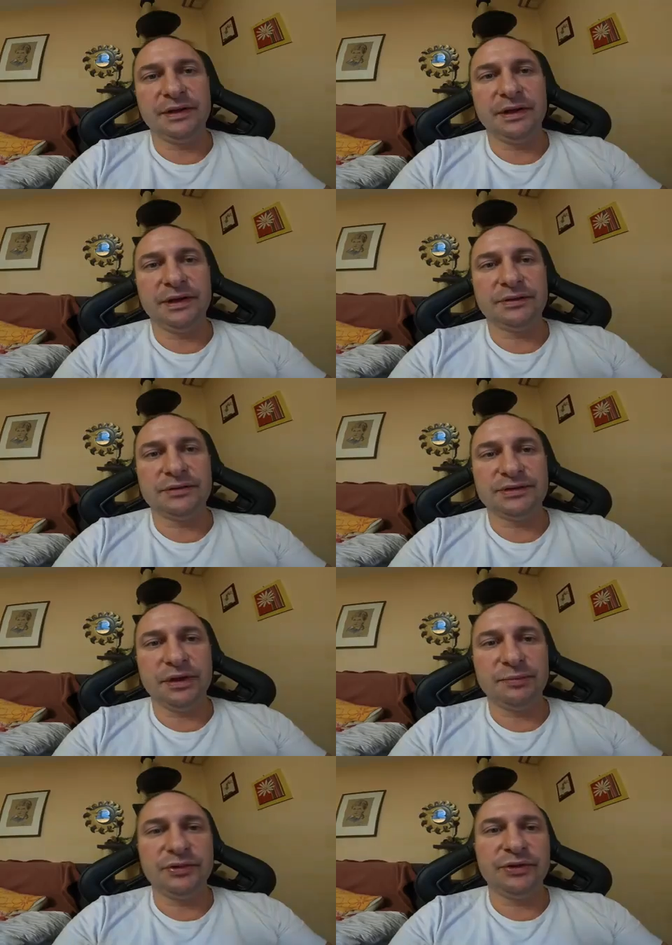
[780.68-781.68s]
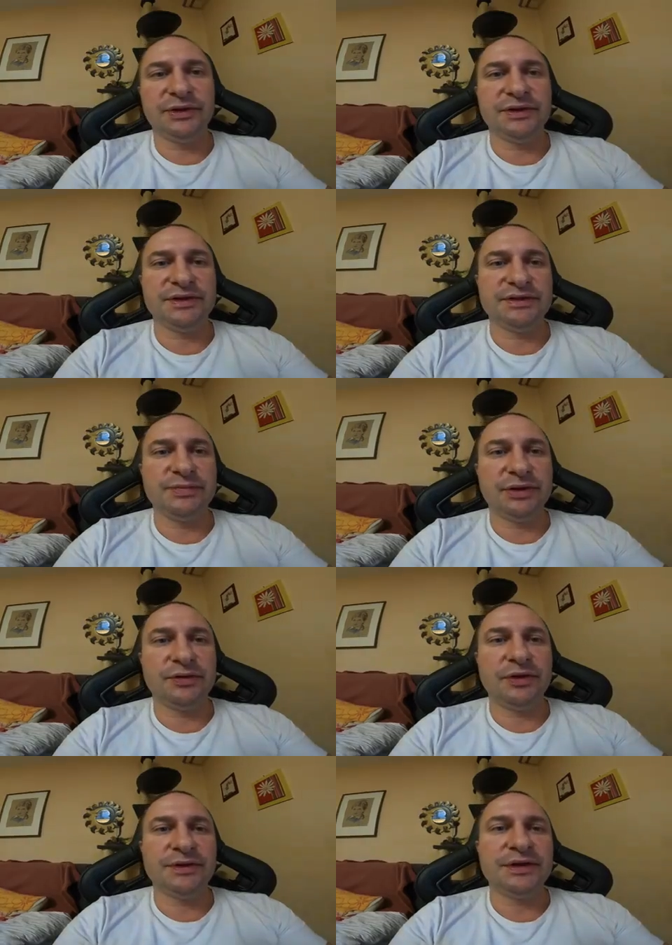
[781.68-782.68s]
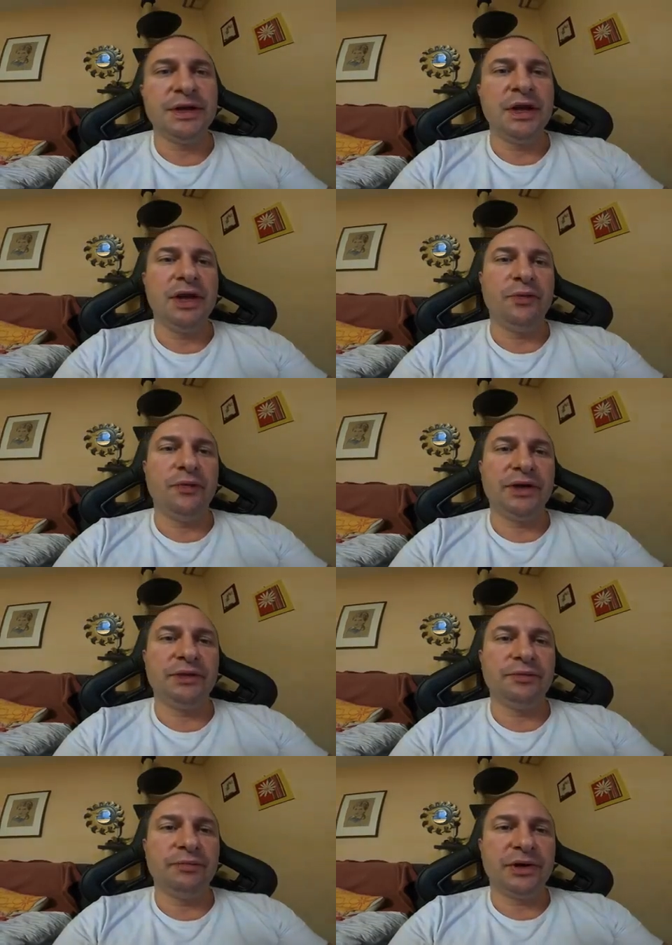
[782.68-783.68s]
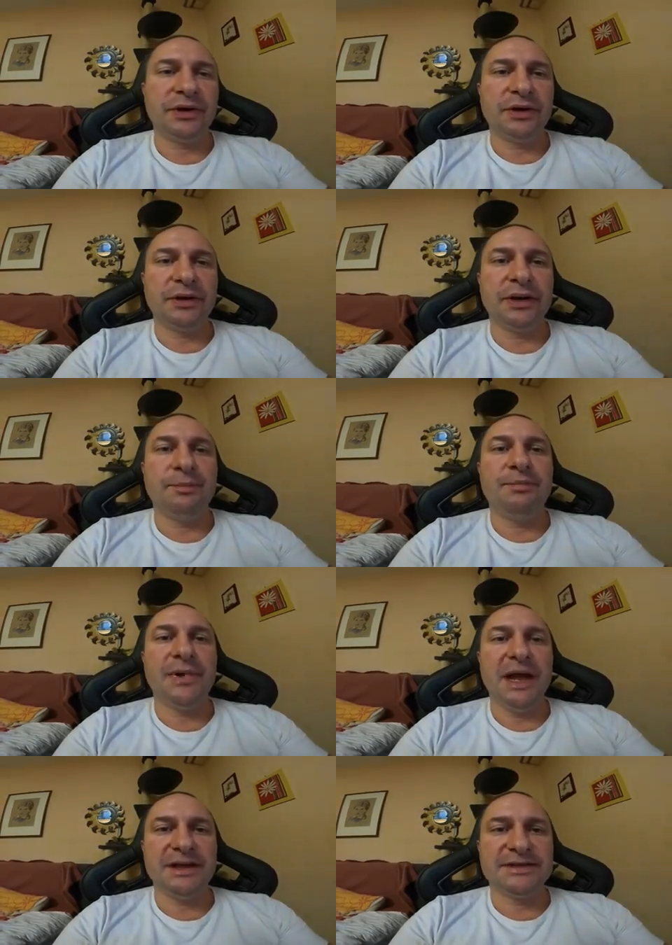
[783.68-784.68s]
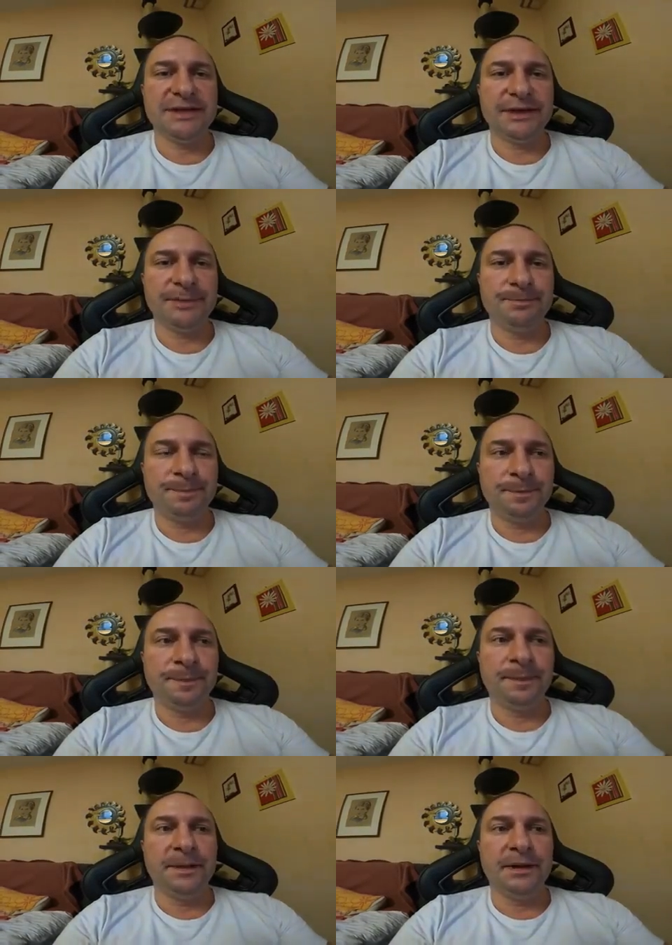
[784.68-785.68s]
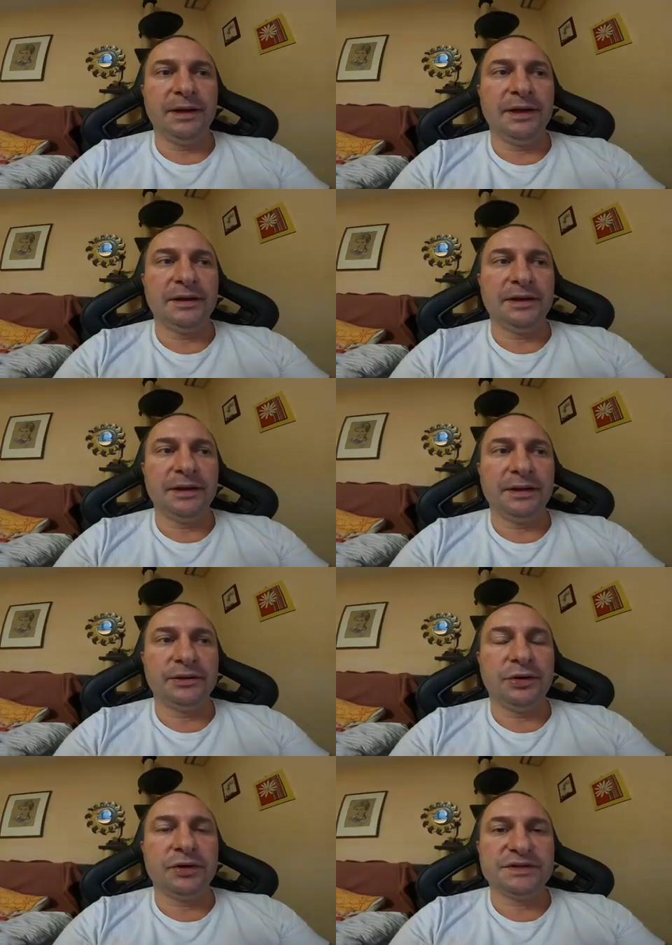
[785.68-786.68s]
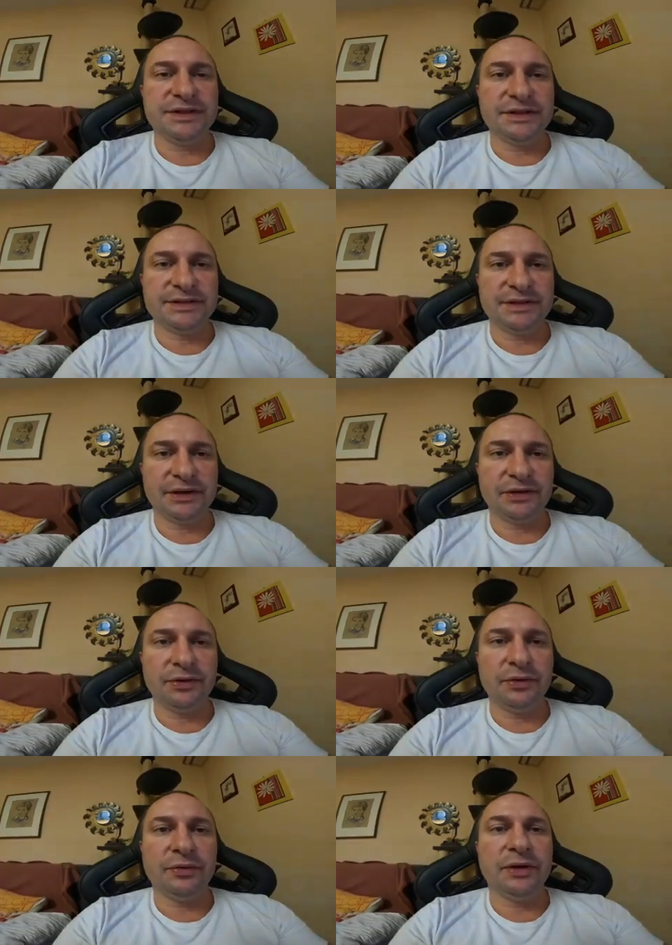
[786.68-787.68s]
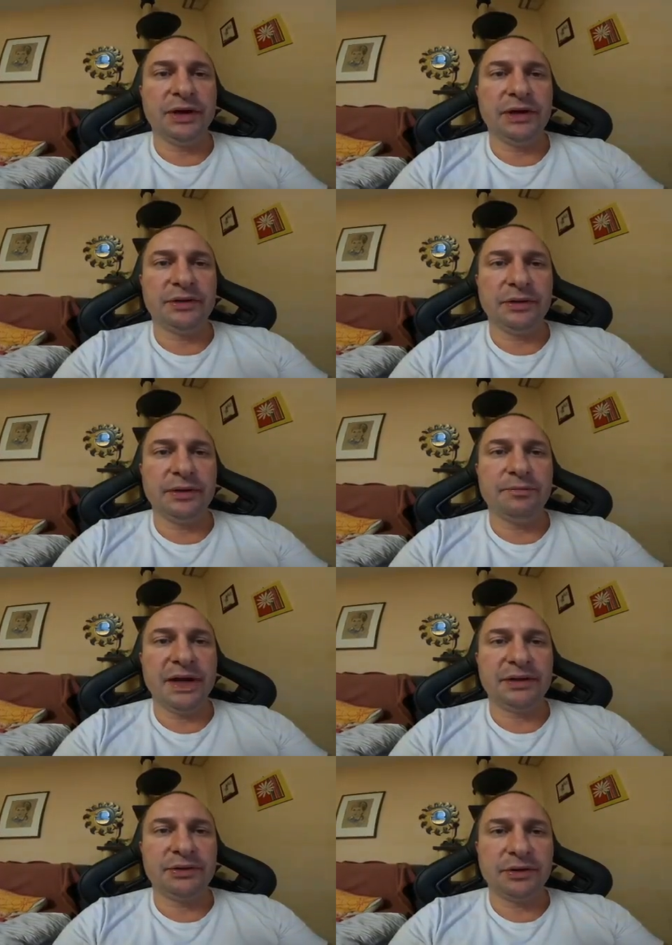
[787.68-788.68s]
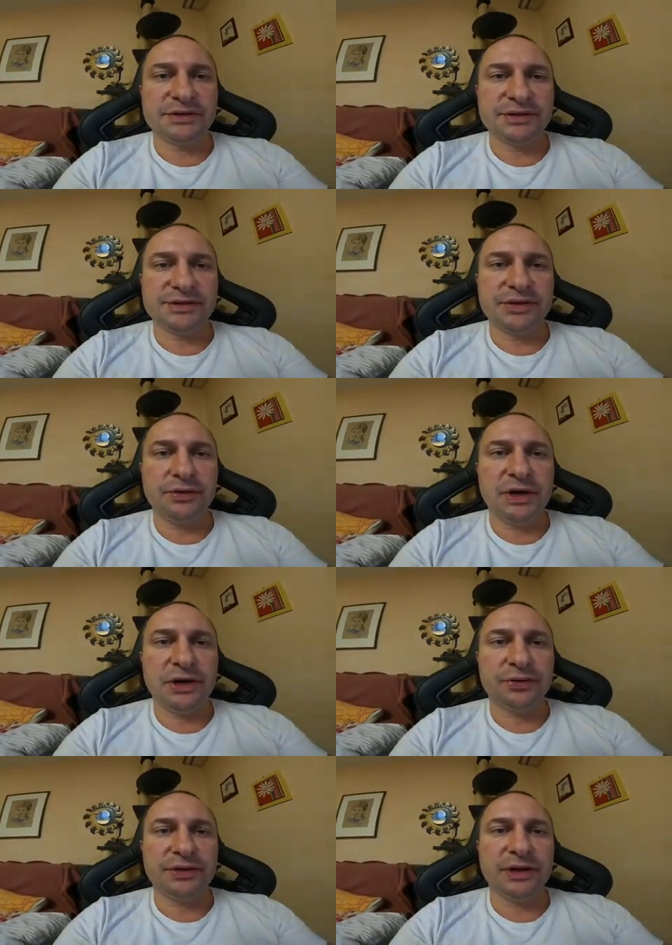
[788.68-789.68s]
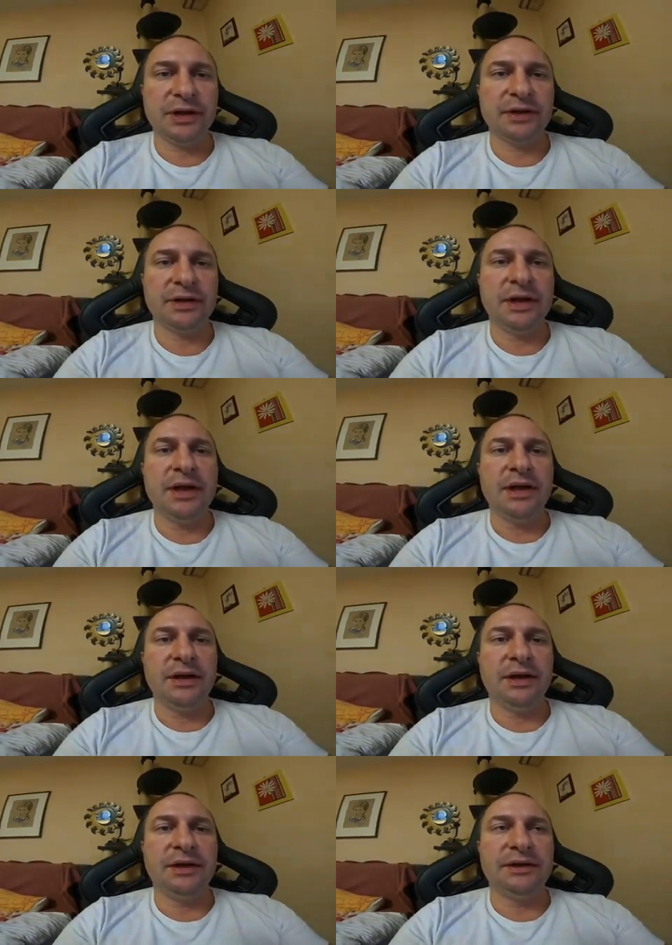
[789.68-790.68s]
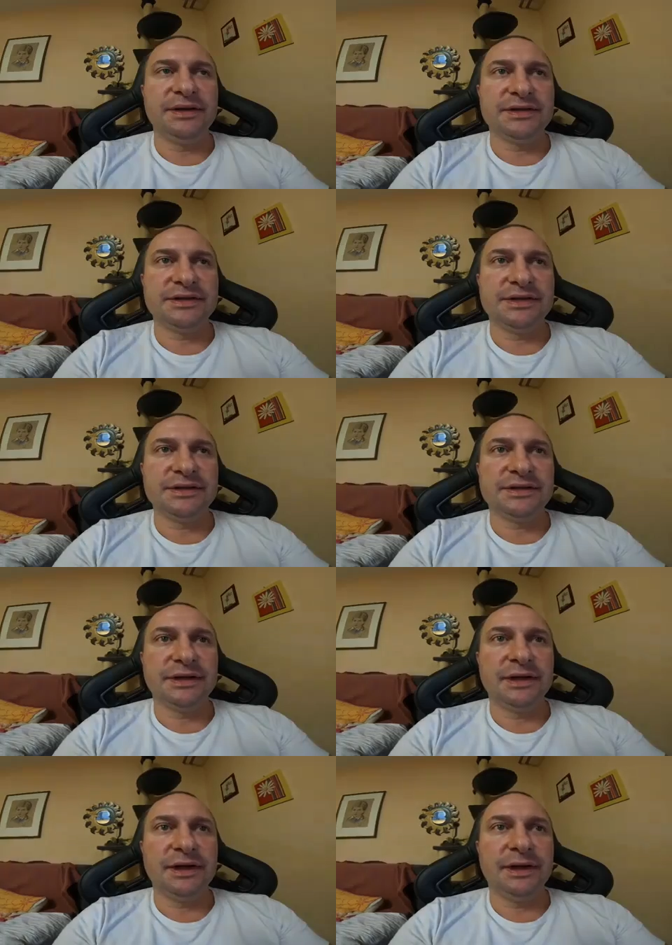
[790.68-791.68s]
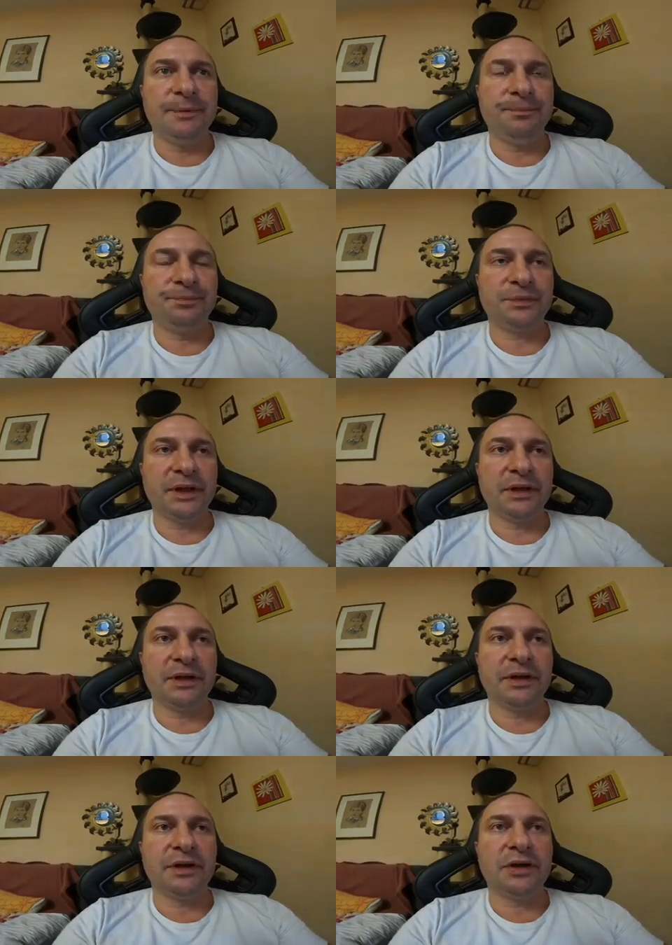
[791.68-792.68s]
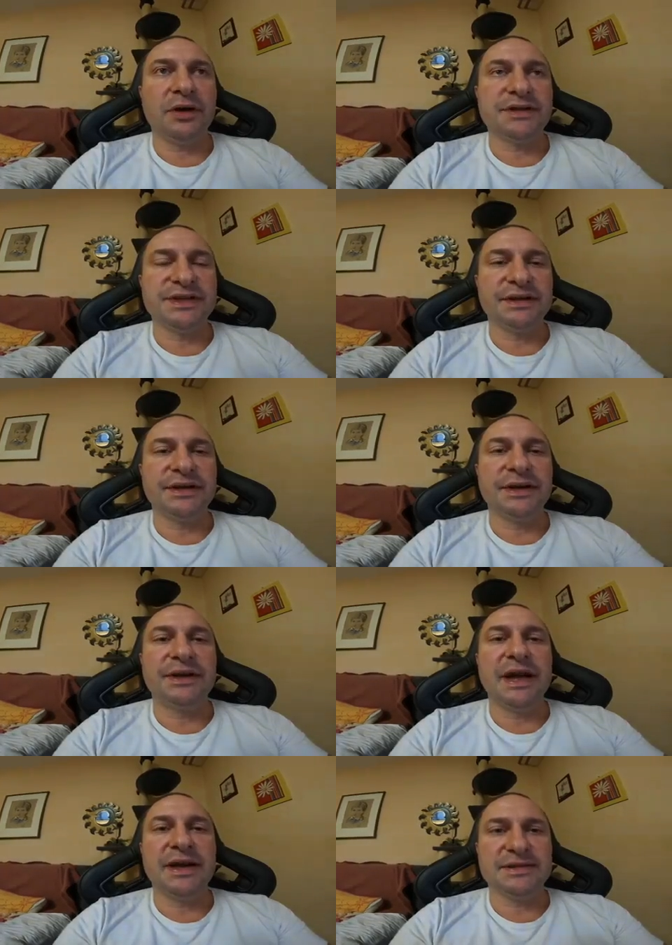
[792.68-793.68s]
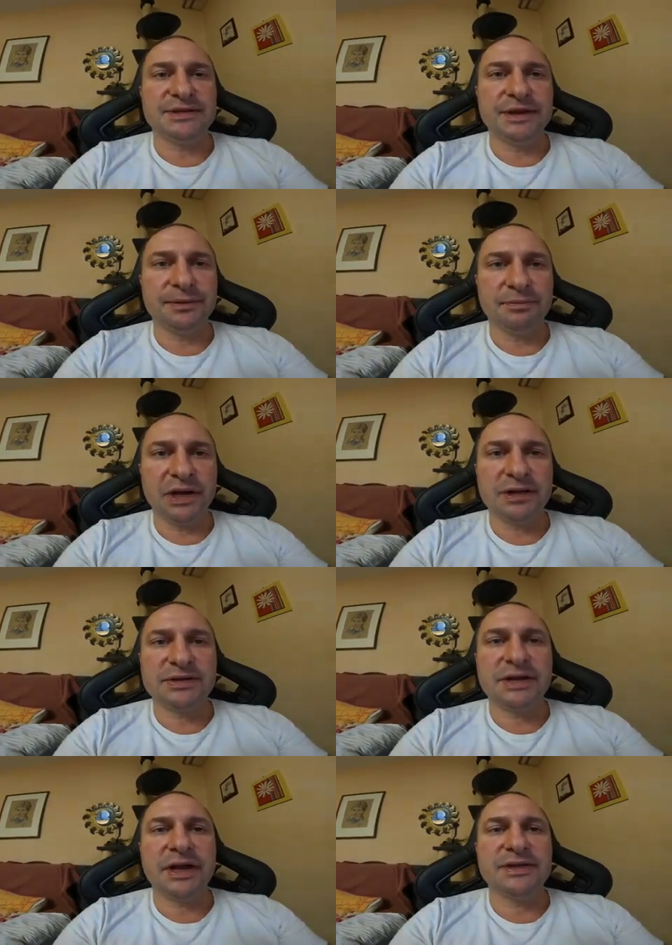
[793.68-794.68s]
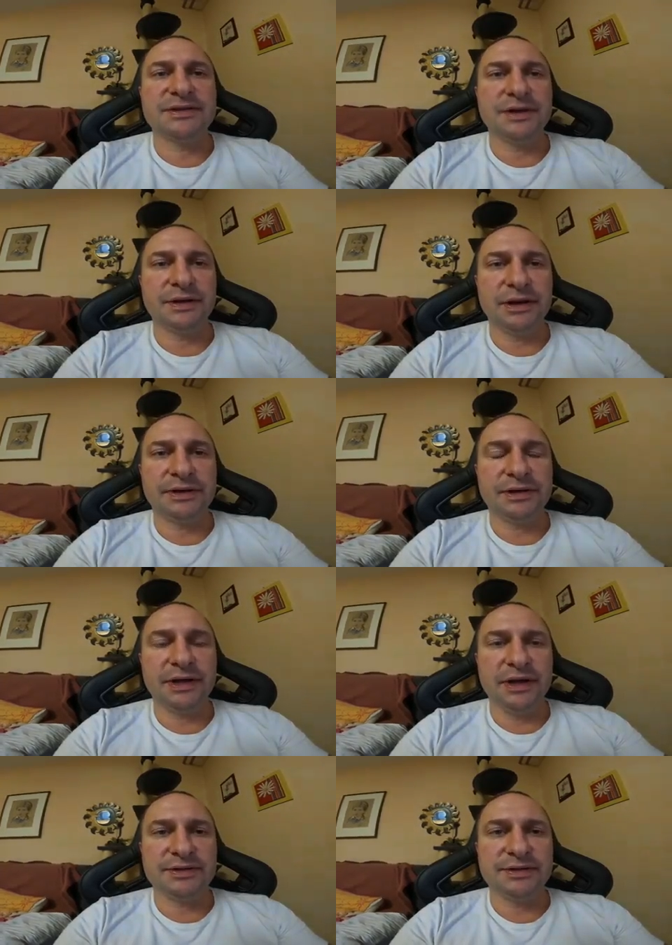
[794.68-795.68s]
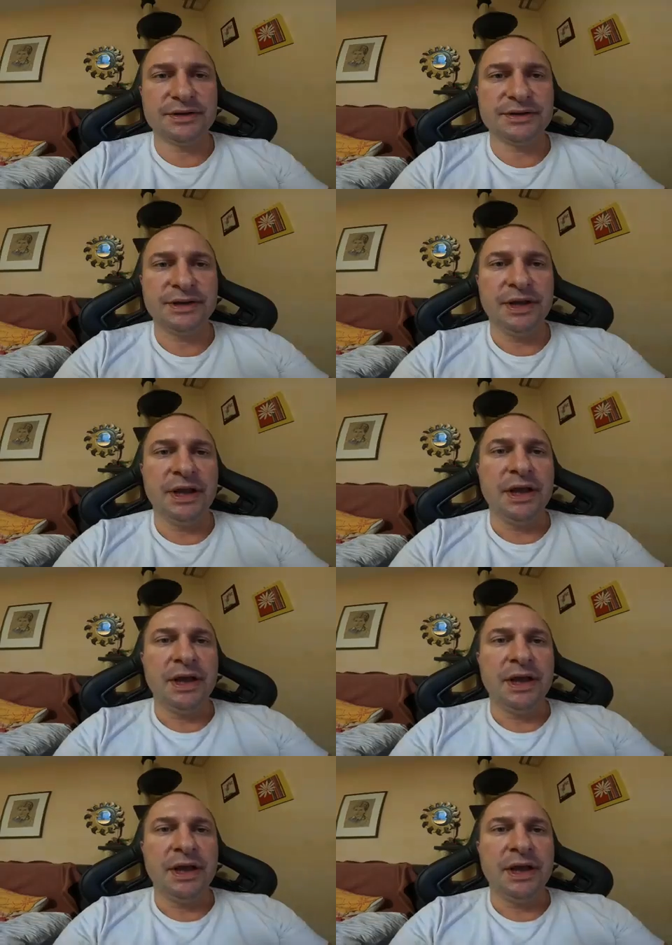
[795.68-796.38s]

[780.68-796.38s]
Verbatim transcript: it uh, to stop doing this because when you're burning the plastic uh, the toxins uh, go really uh, bad toxins go out and uh, this is um, causing the cancer lung cancer and other cancers